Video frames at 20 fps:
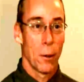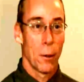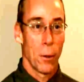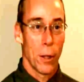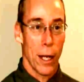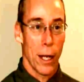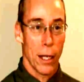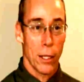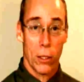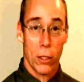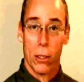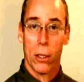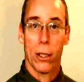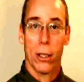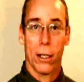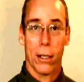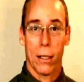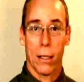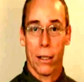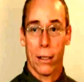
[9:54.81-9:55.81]
when I
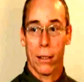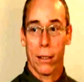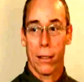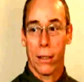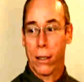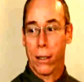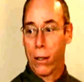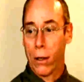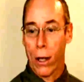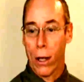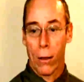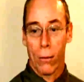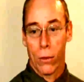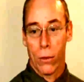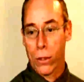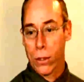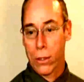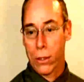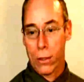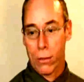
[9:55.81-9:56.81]
started this. You know, I
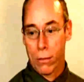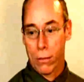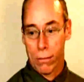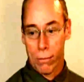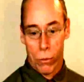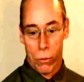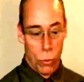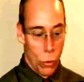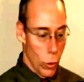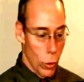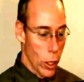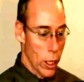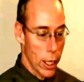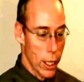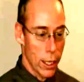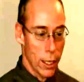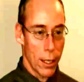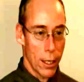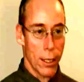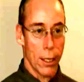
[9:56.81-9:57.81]
was
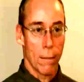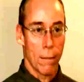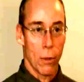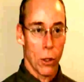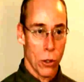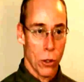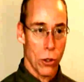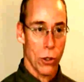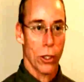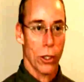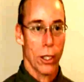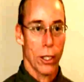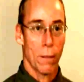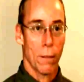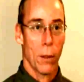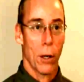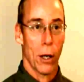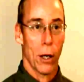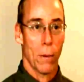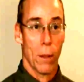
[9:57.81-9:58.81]
working in an emergency
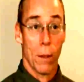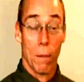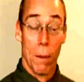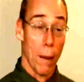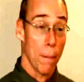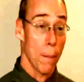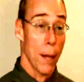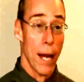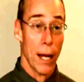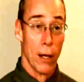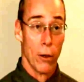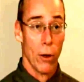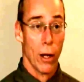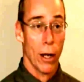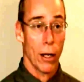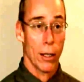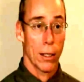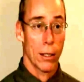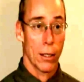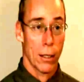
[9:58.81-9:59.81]
department. My
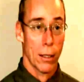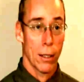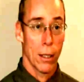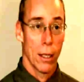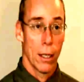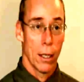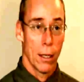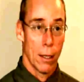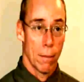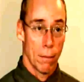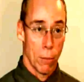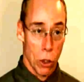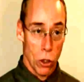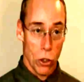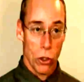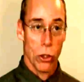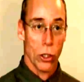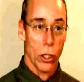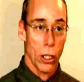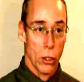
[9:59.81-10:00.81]
background is
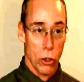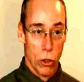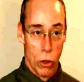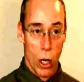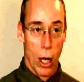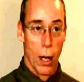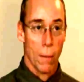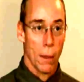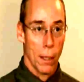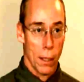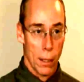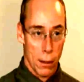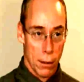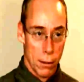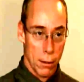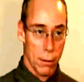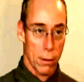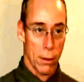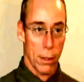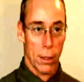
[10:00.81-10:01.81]
emergency
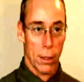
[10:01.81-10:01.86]
trauma